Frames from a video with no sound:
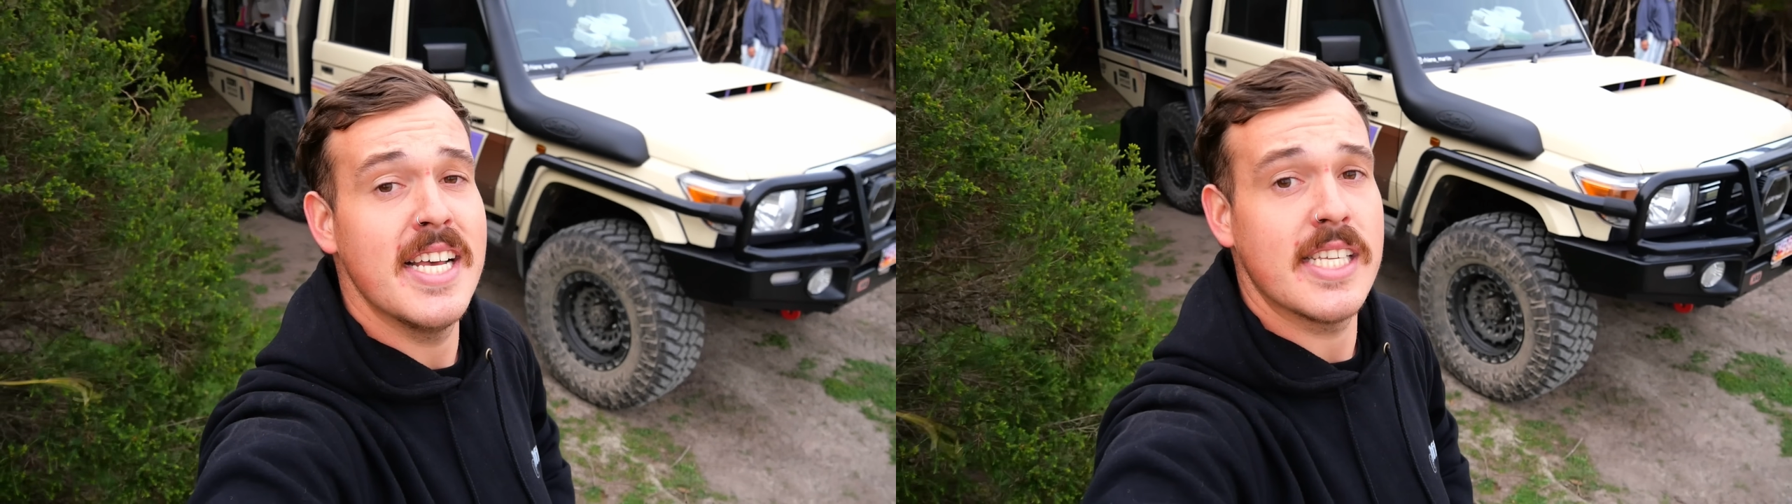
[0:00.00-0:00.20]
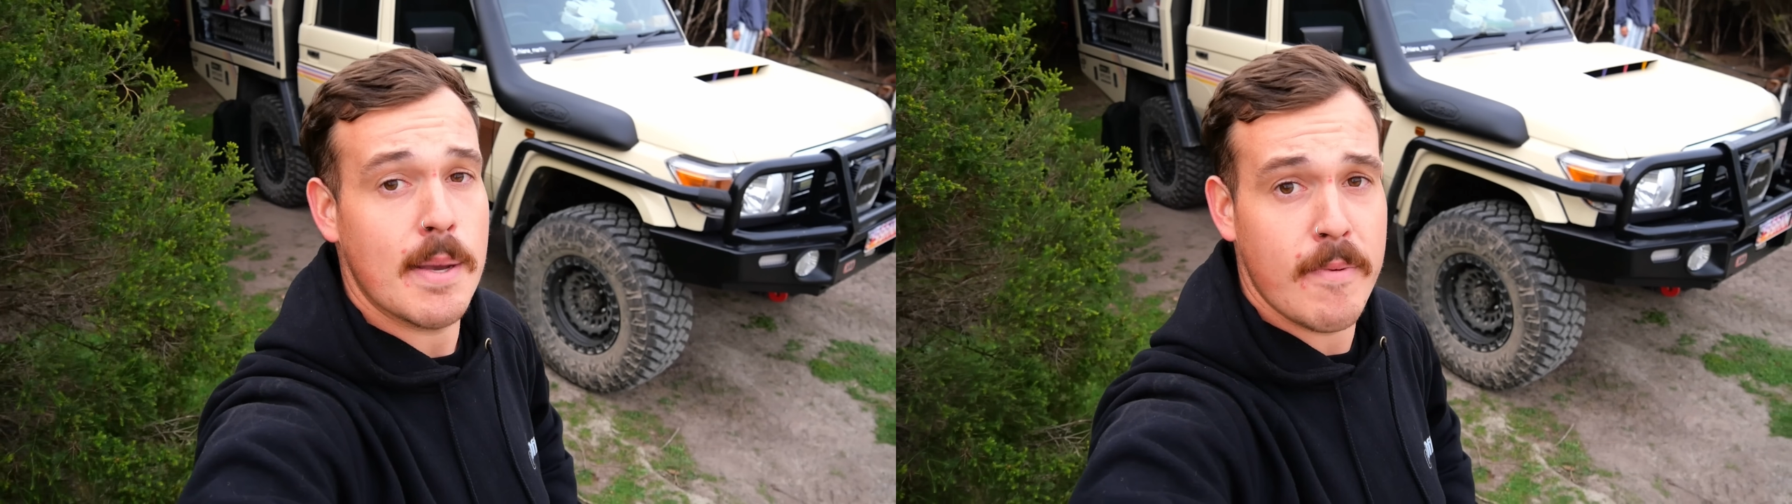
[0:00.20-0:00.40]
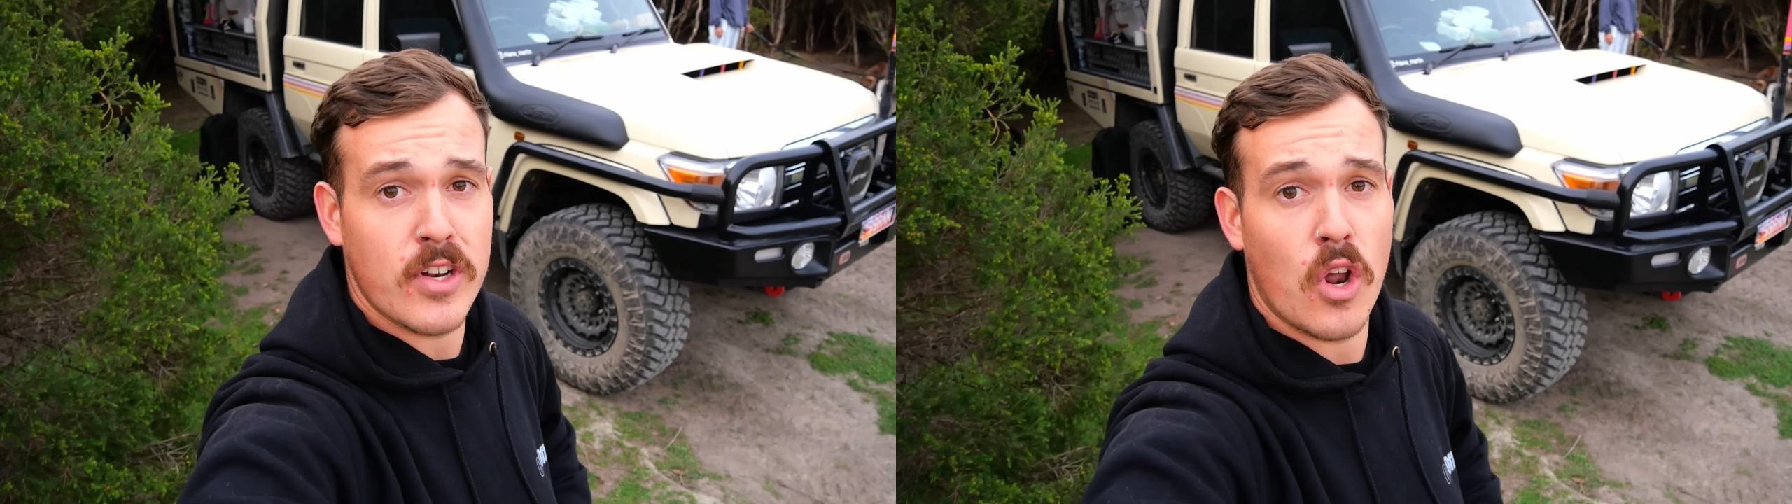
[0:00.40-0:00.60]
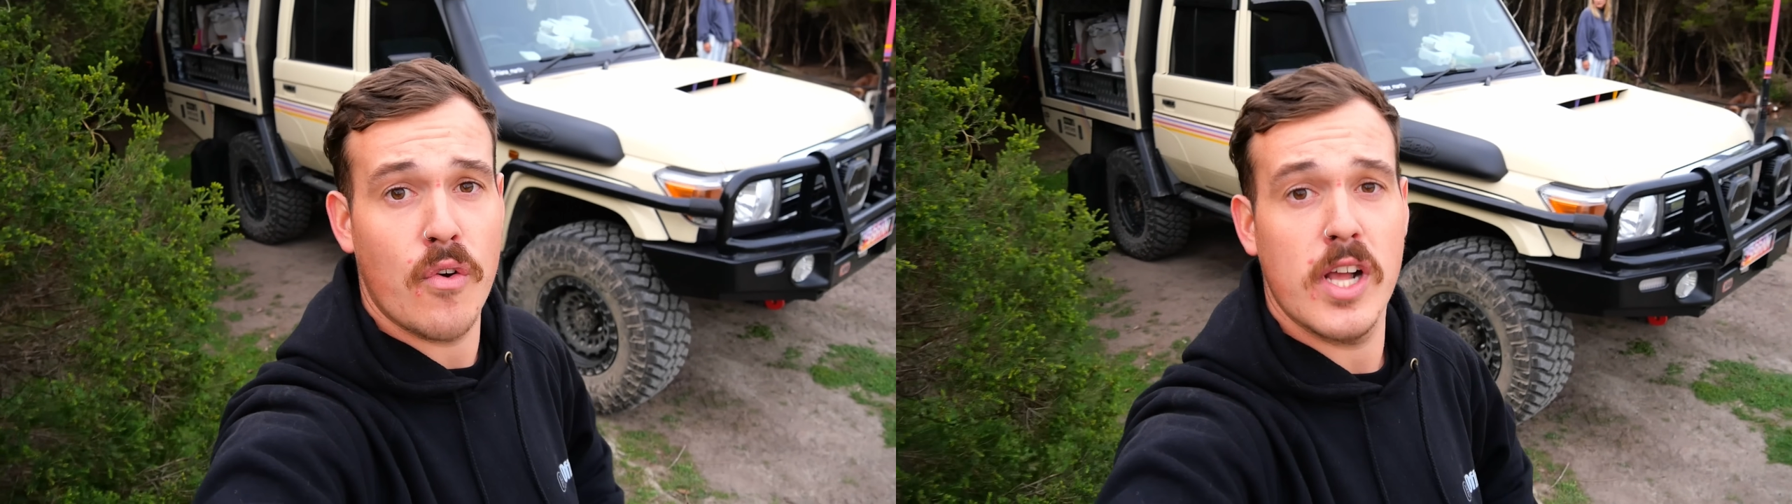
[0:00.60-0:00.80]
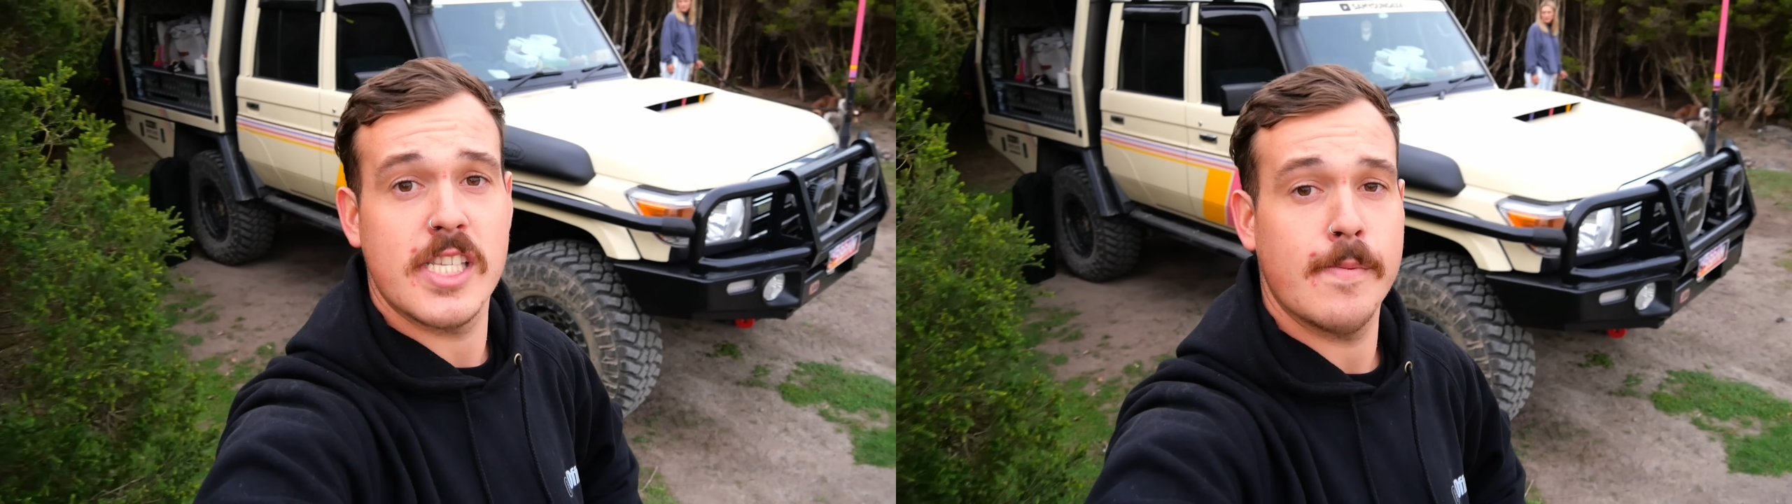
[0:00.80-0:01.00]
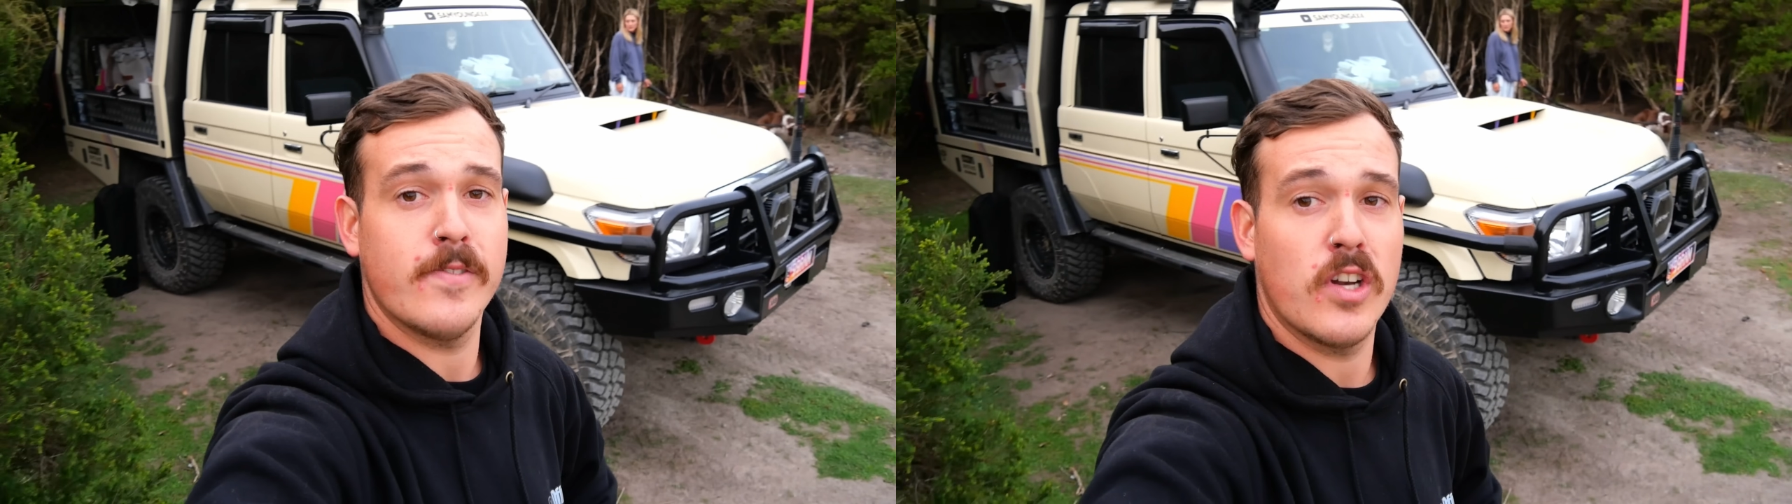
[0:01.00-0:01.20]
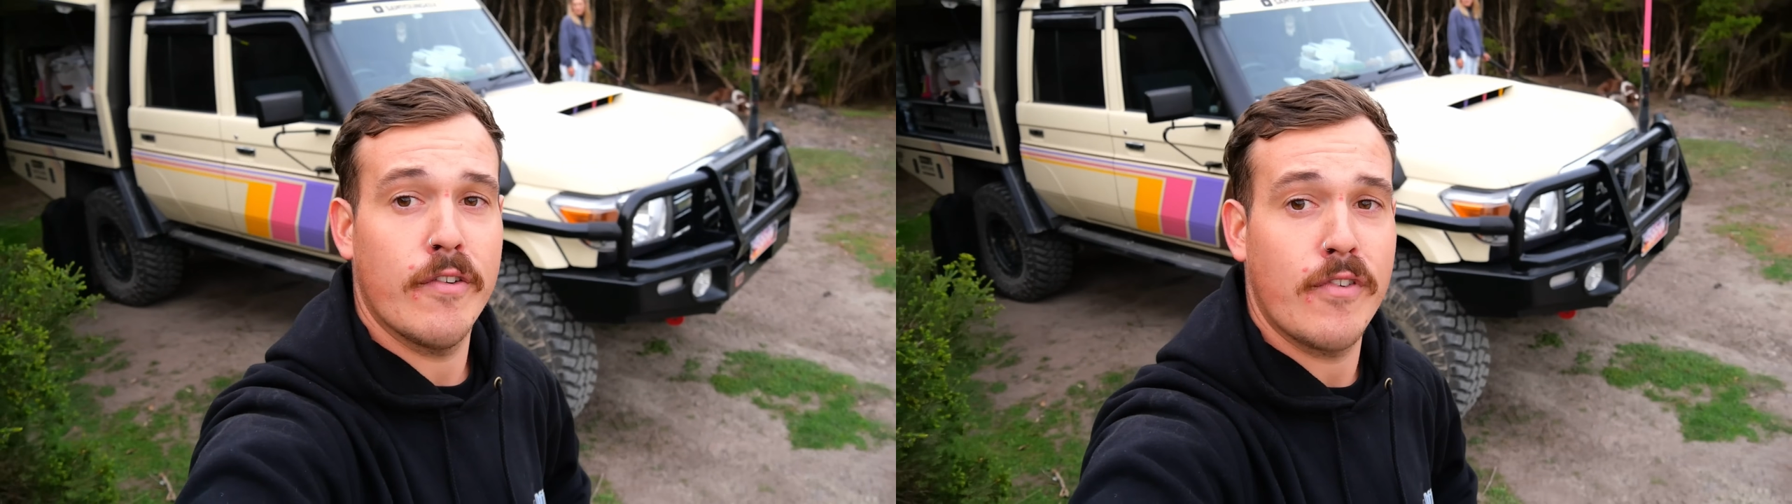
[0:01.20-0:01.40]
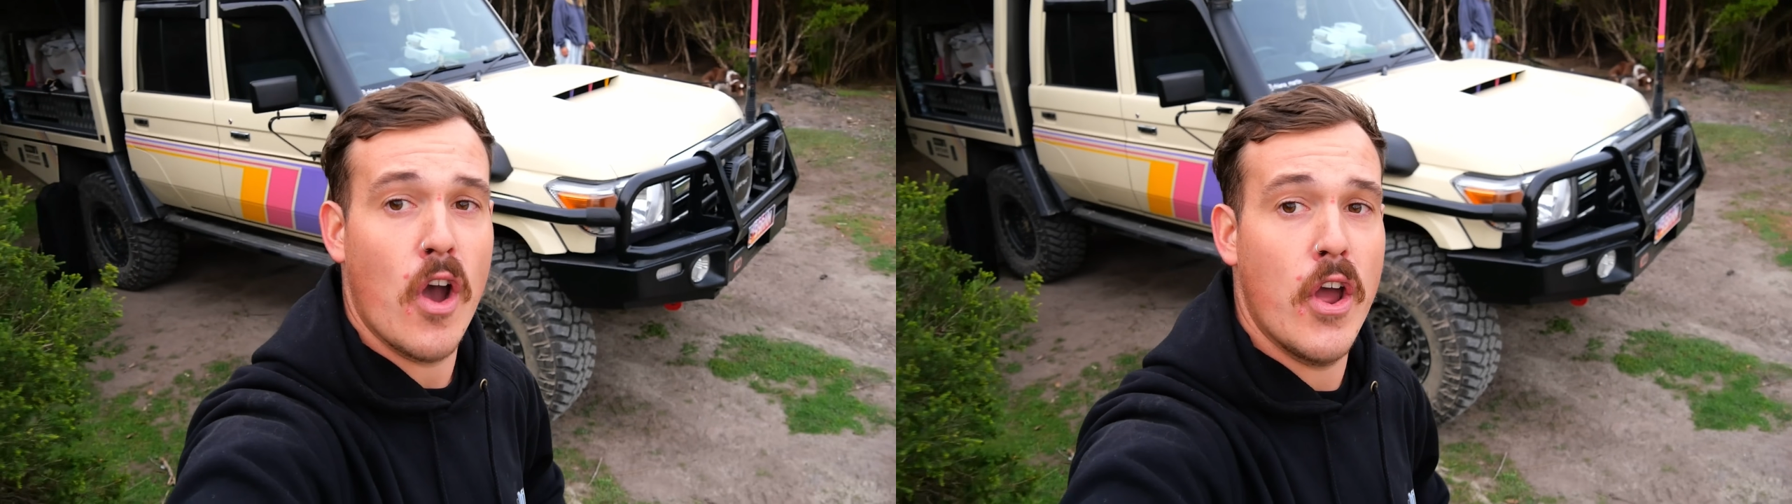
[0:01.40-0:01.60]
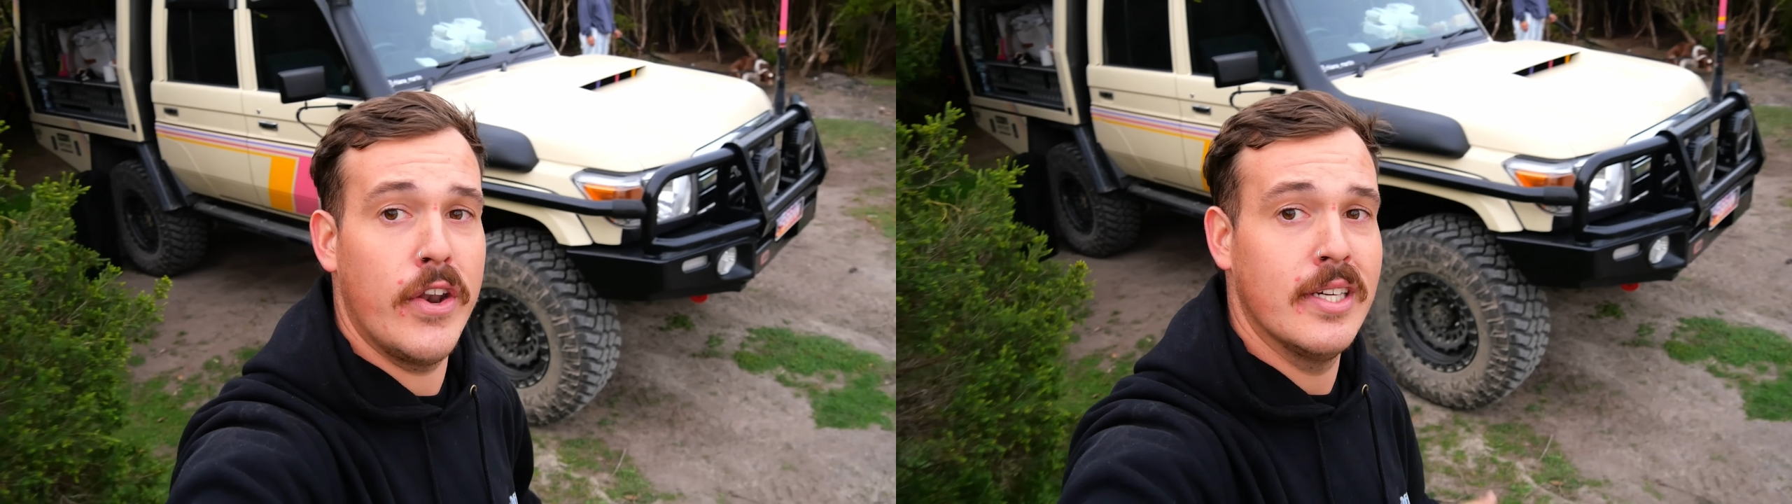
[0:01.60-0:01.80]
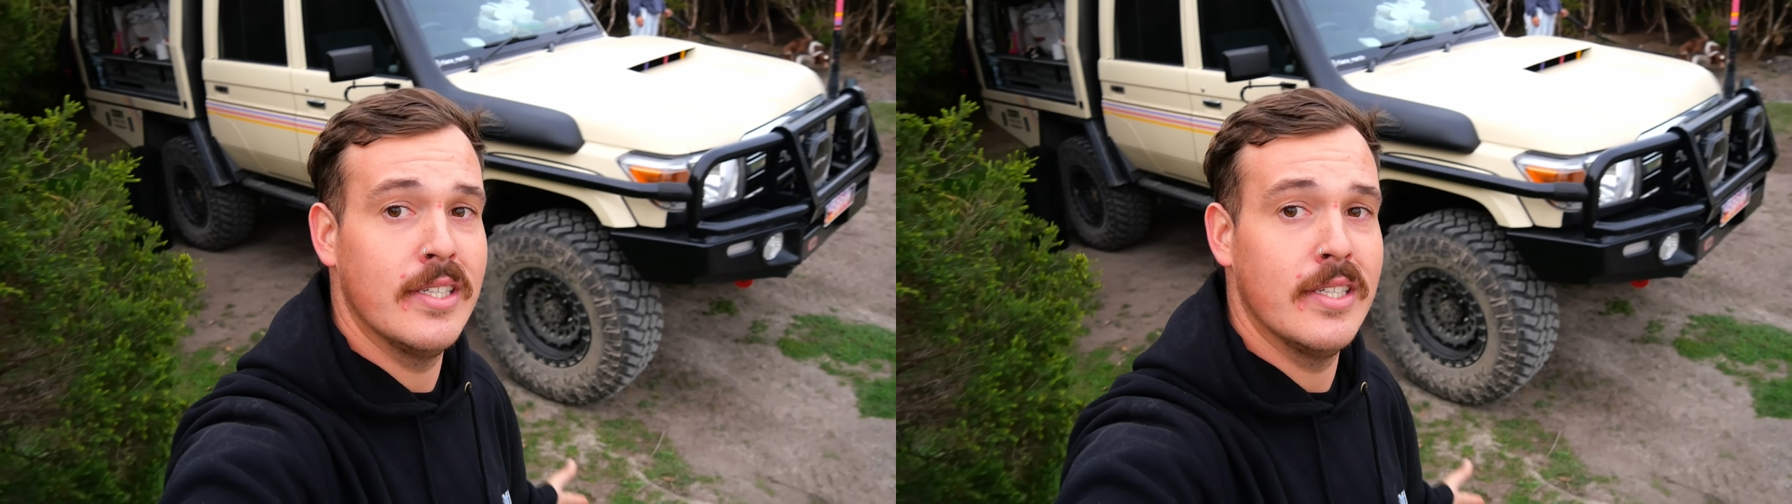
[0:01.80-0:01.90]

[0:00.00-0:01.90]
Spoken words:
Some of it on-road, some of it off-road.